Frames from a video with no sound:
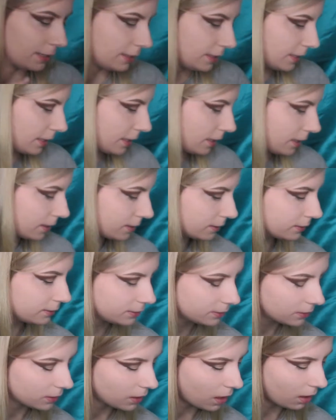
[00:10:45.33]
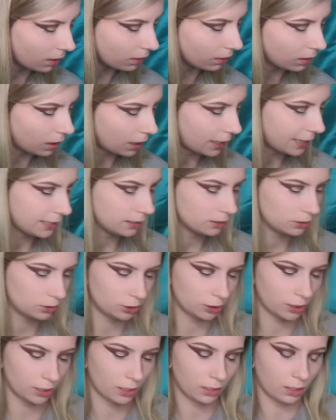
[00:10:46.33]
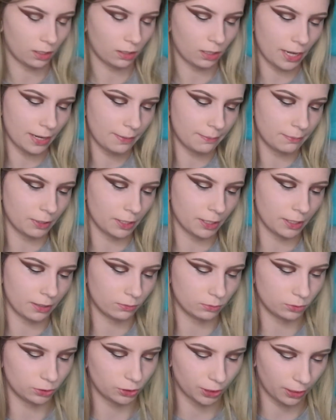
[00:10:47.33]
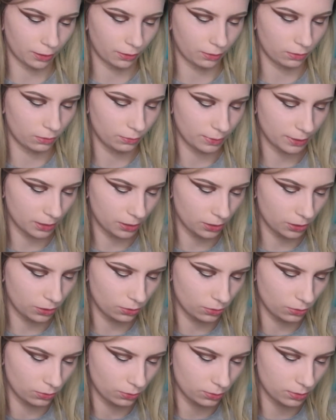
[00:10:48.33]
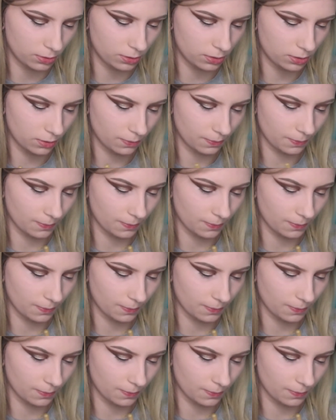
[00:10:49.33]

and get a light brown shadow. We can use